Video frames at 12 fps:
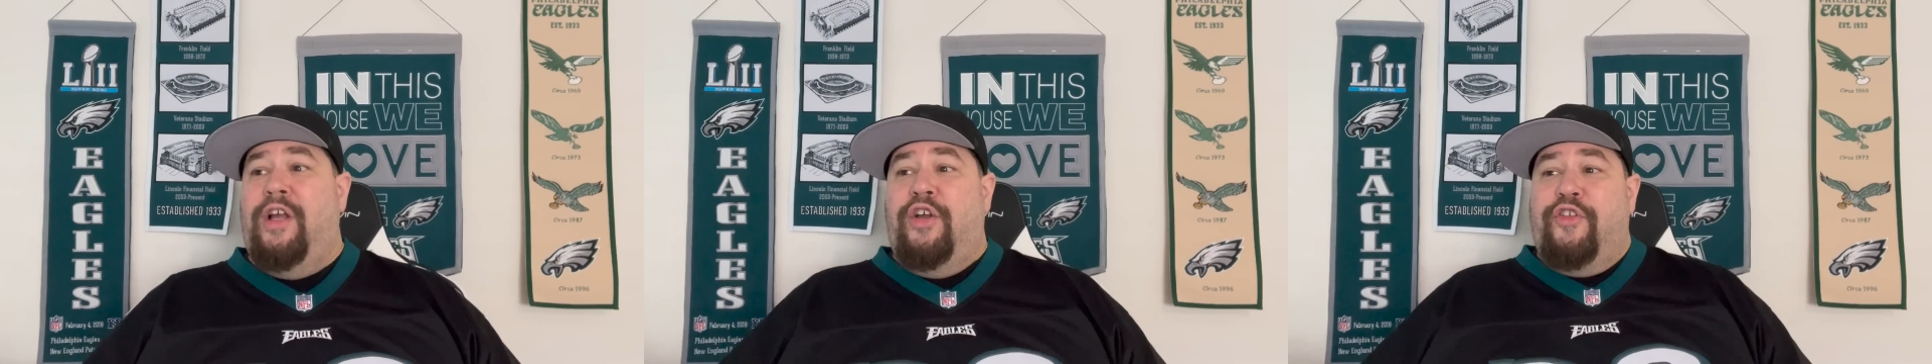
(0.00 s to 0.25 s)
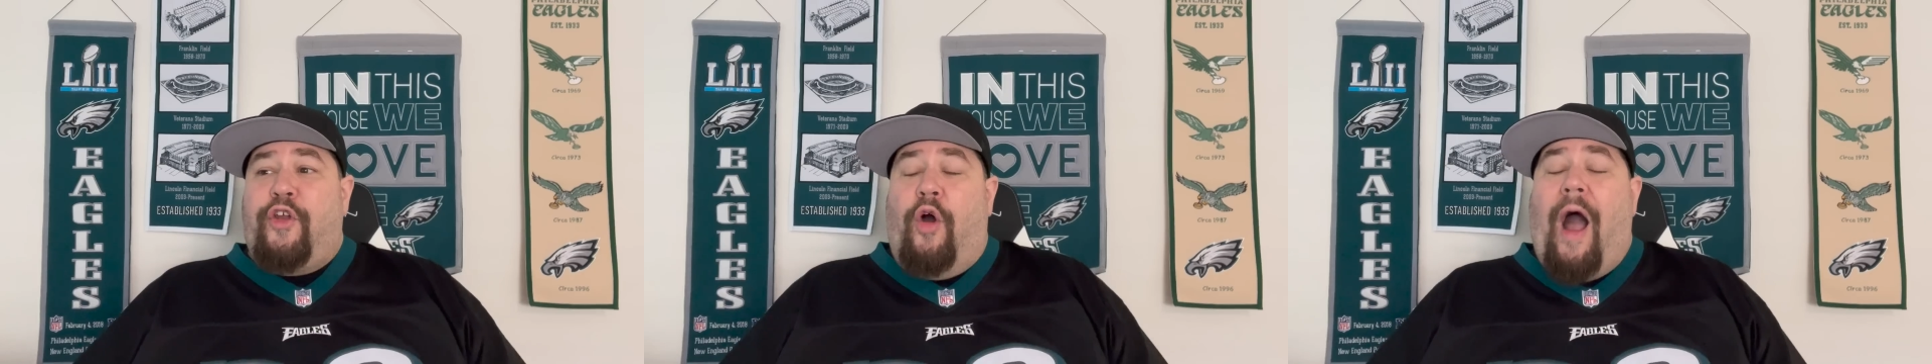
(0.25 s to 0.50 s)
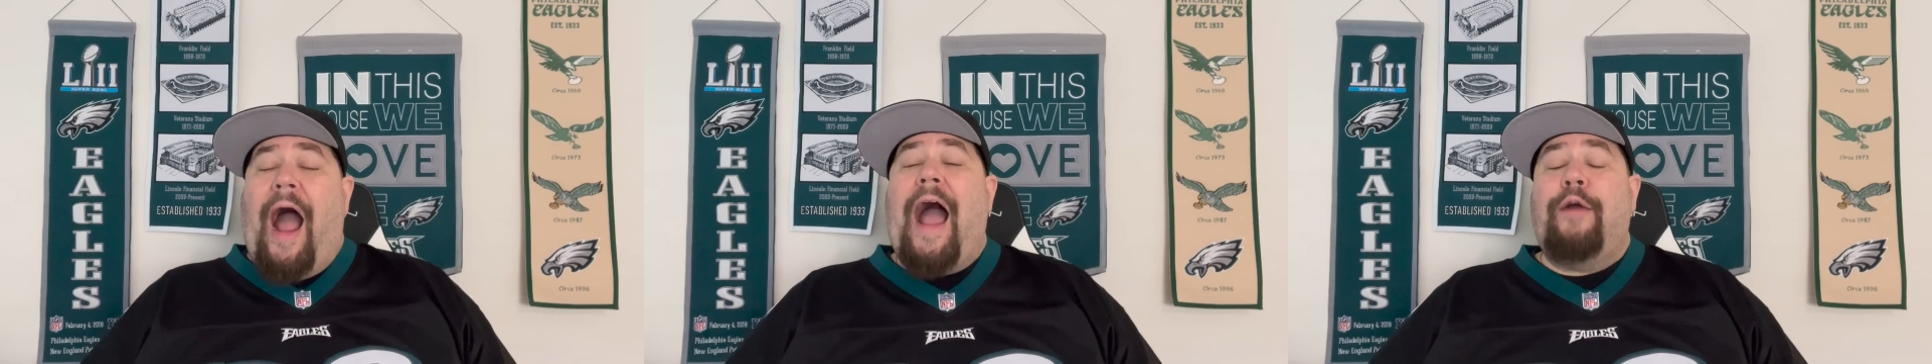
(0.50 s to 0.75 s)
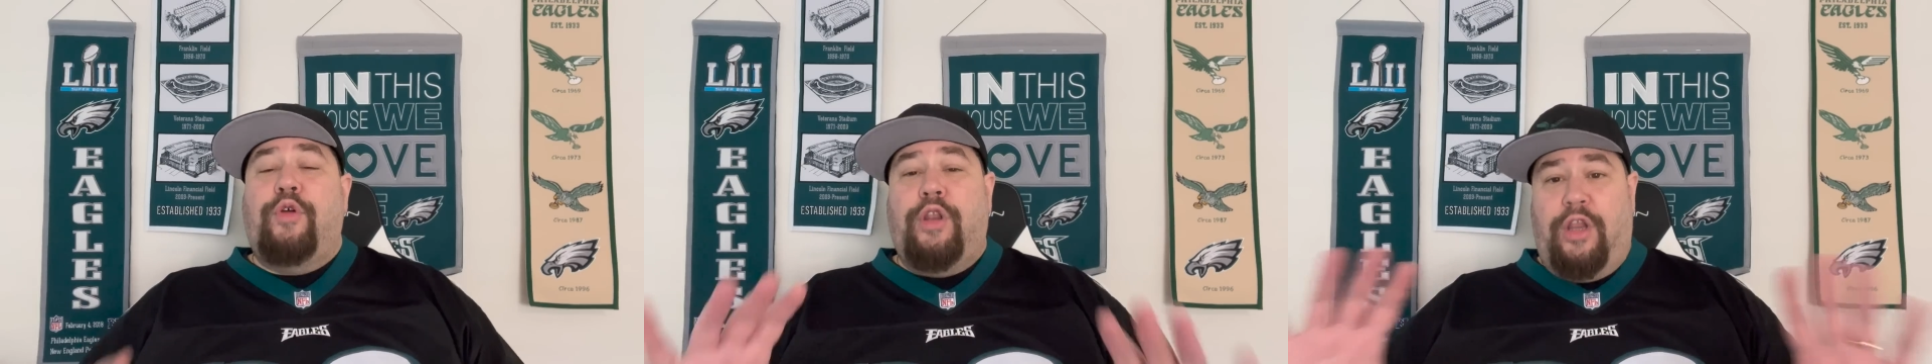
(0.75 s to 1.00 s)
So I
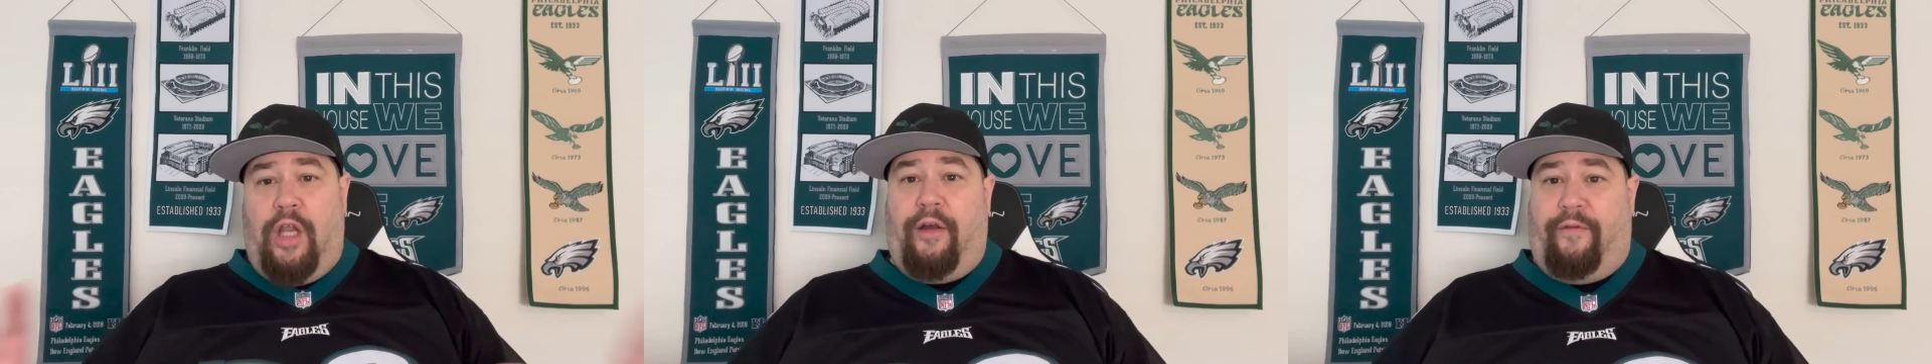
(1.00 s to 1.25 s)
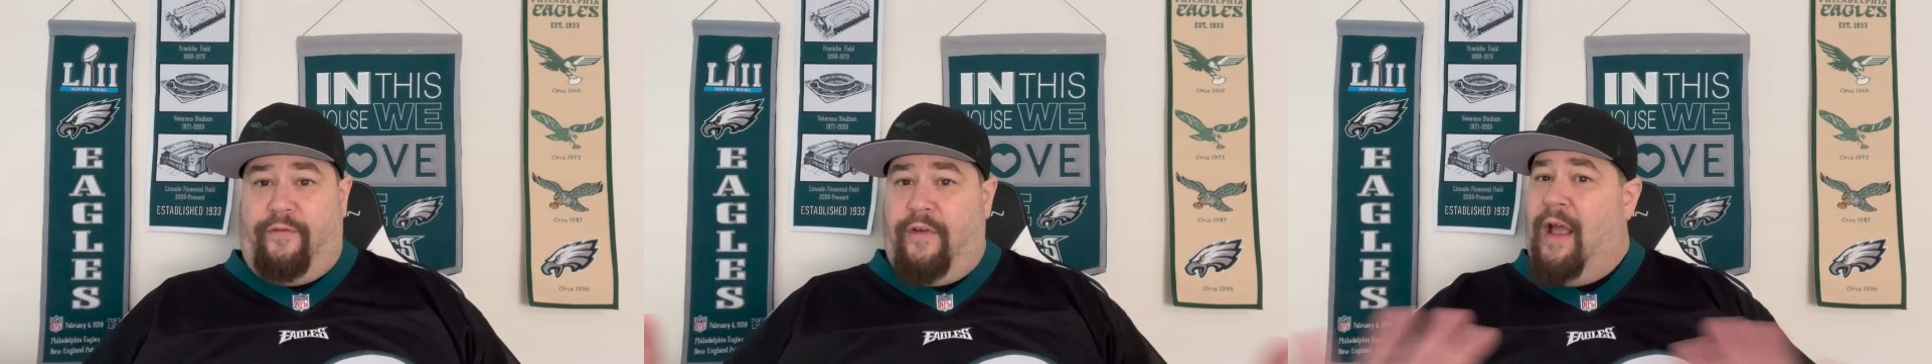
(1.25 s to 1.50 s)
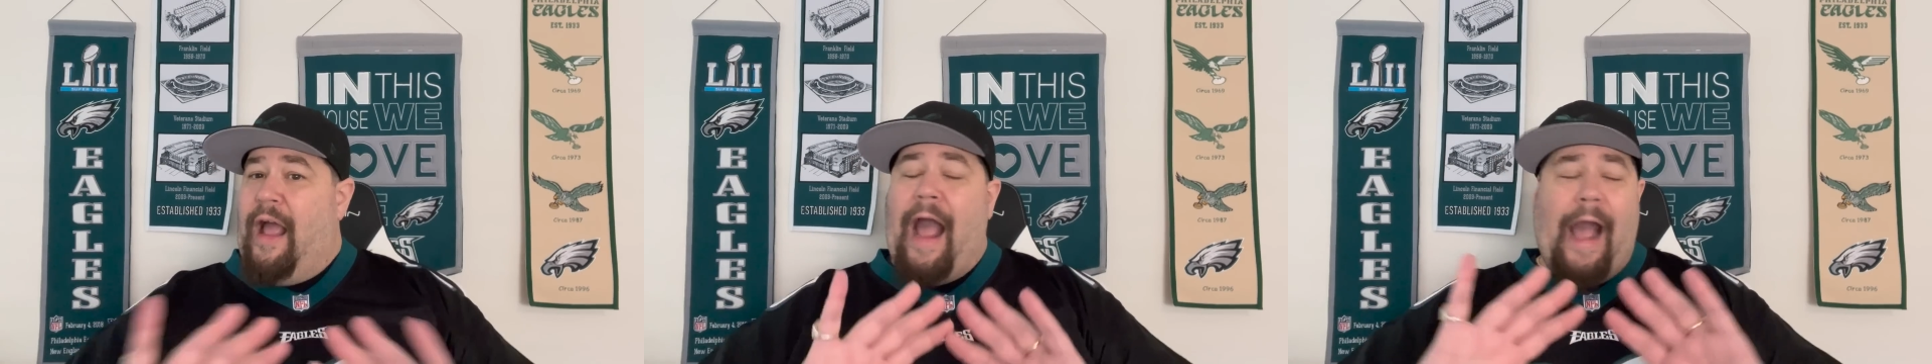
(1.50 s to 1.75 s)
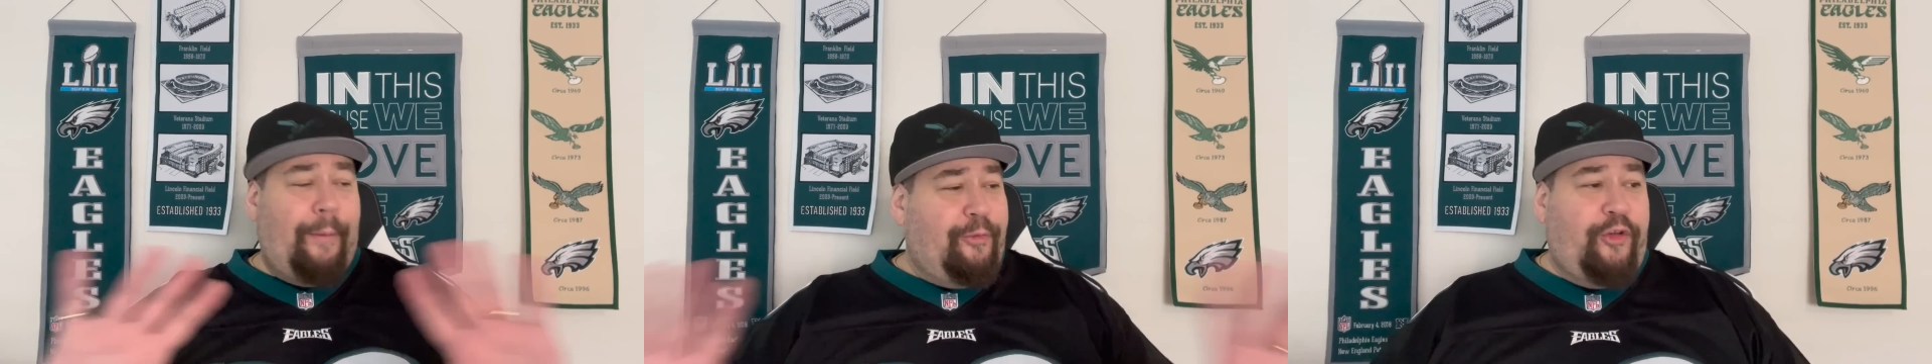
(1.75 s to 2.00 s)
would love,
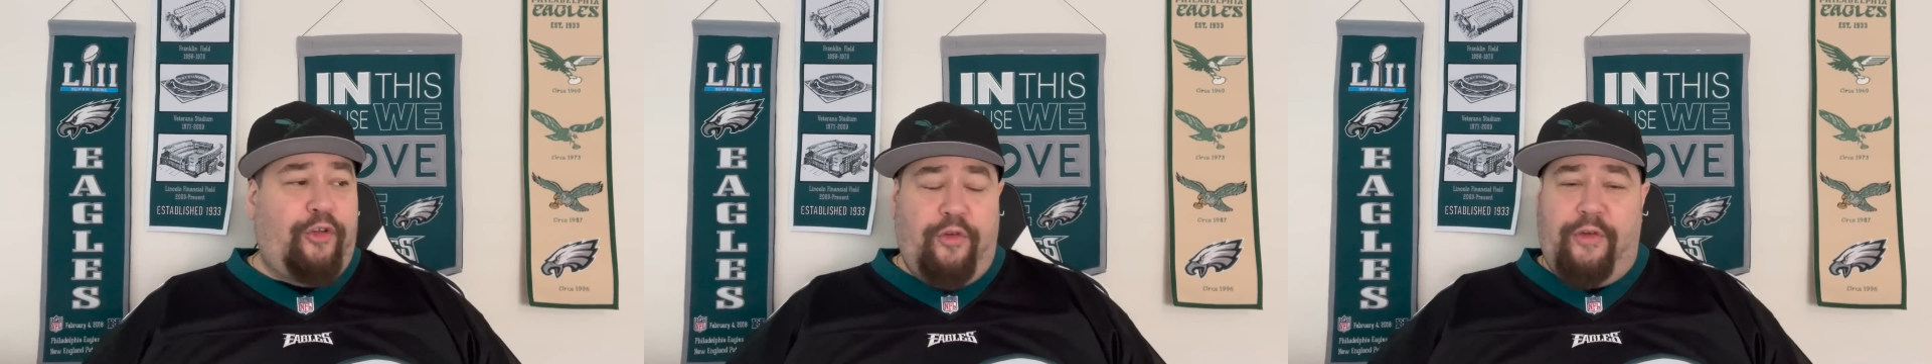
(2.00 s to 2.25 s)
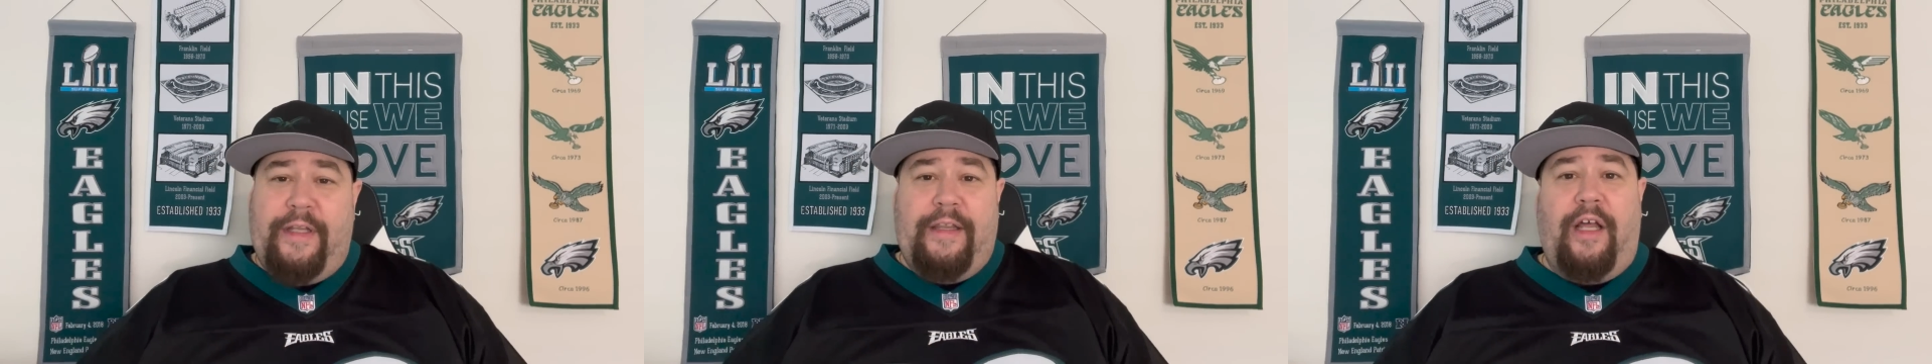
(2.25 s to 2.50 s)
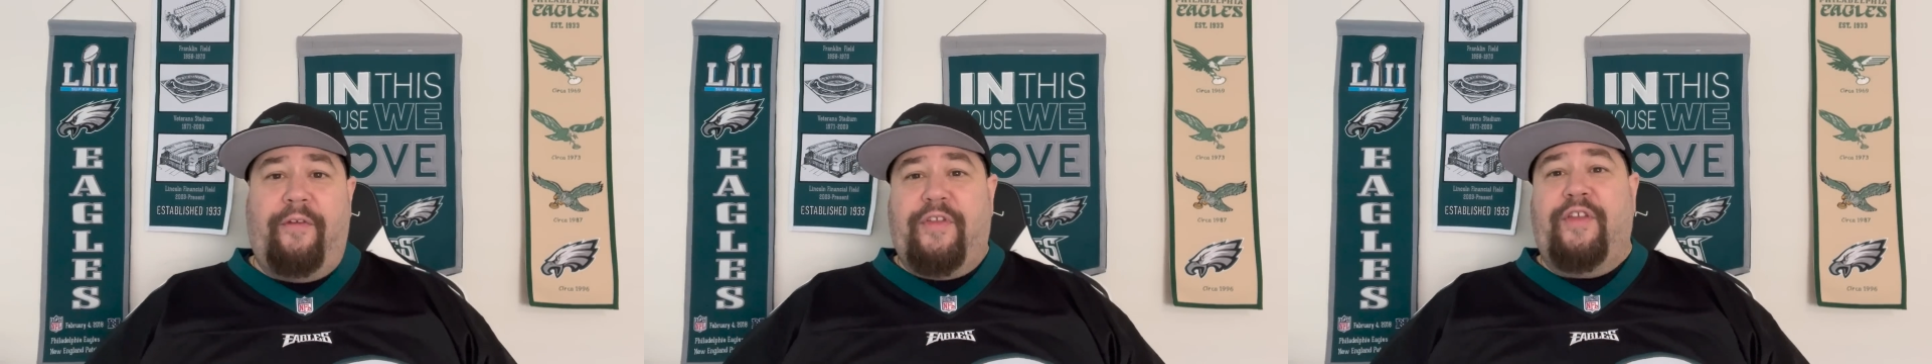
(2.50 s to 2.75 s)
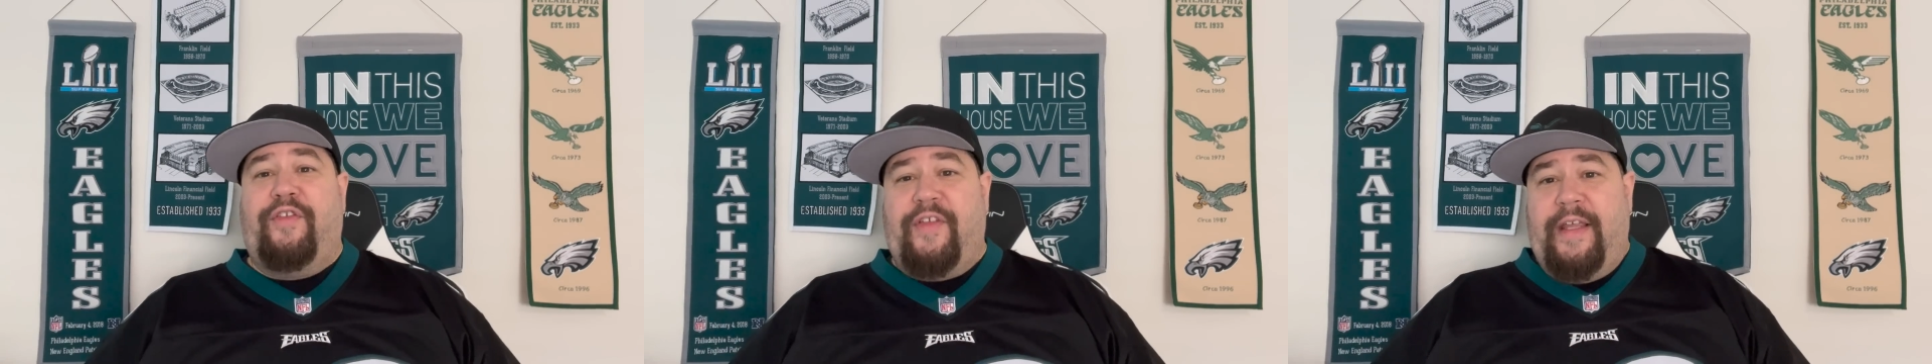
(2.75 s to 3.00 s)
absolutely love
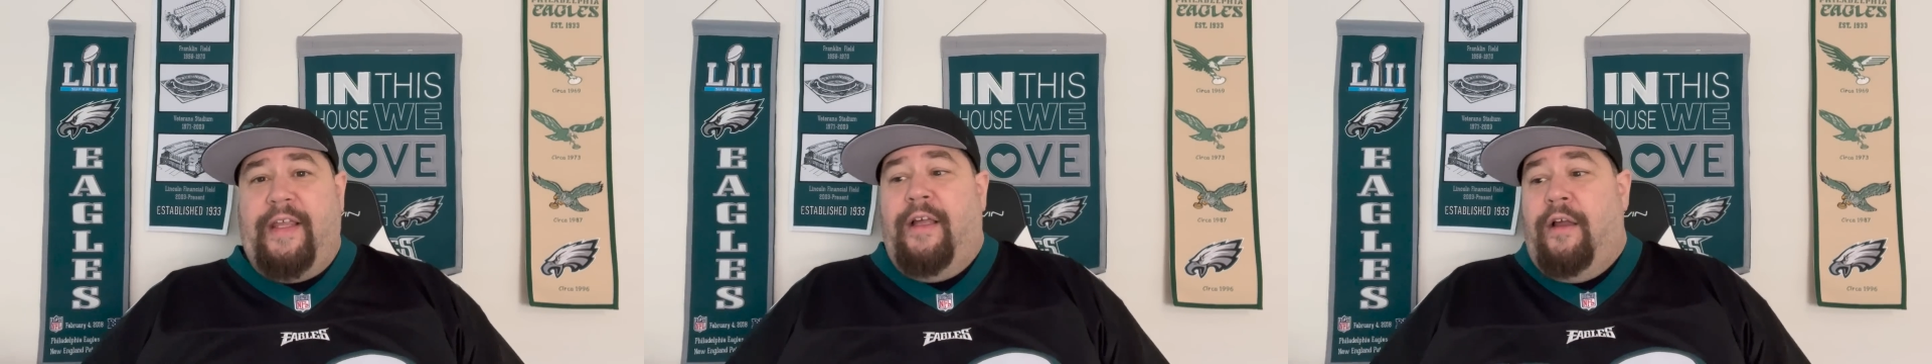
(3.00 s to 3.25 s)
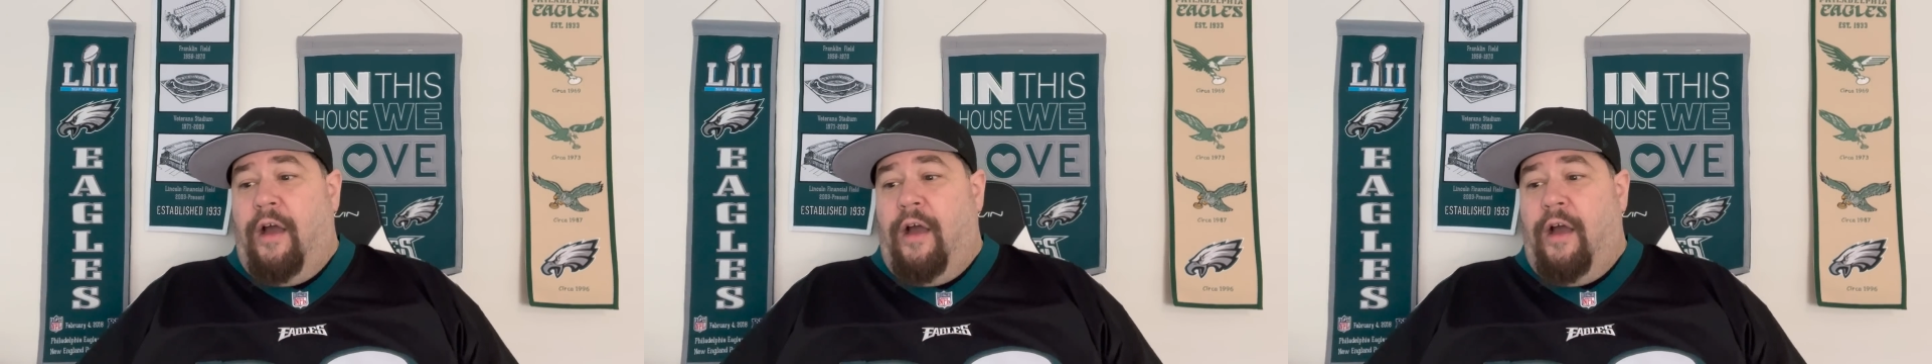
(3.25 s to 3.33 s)
to see